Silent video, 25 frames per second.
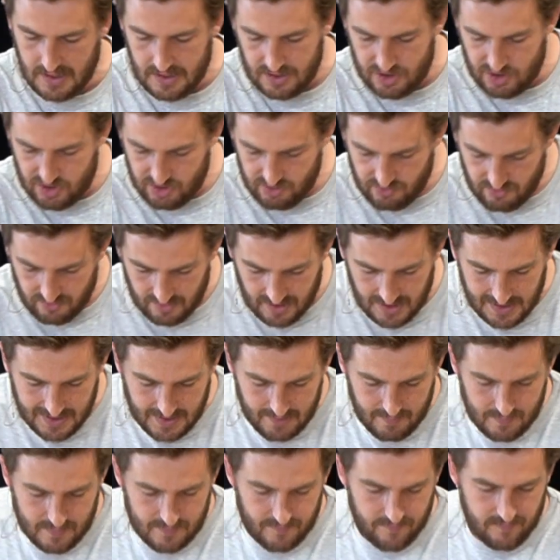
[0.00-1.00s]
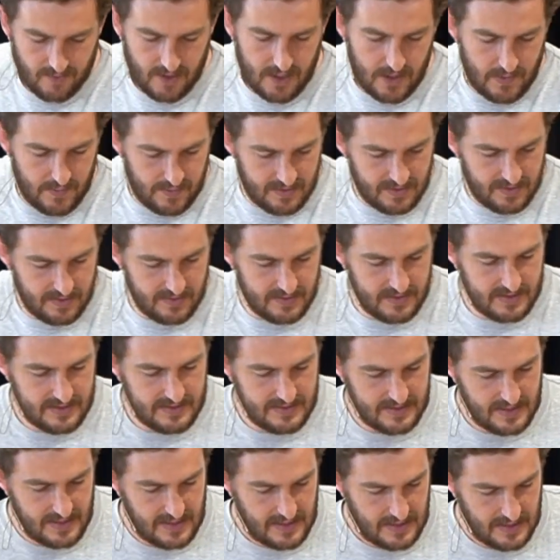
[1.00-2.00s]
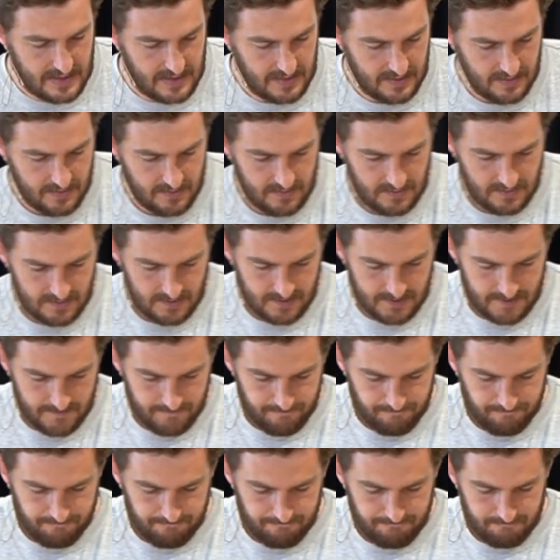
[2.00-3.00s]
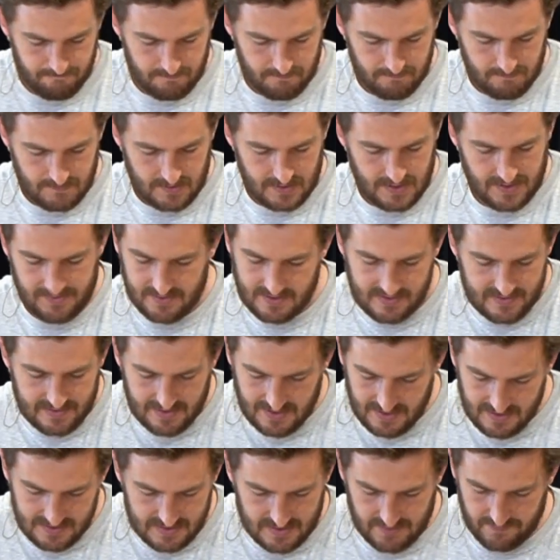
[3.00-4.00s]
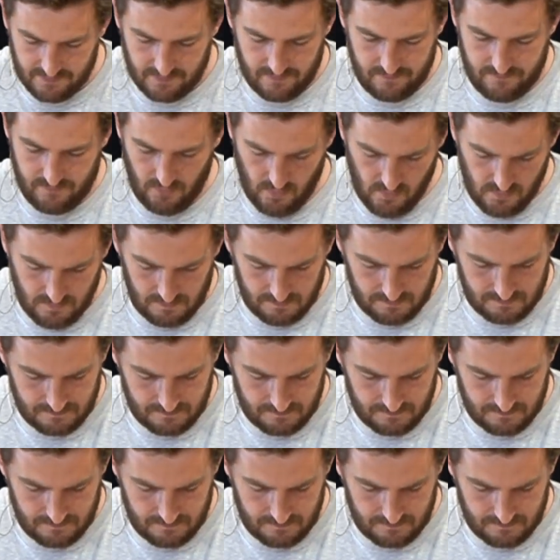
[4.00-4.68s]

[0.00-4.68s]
streams flow into the sea. Yet the sea is never full.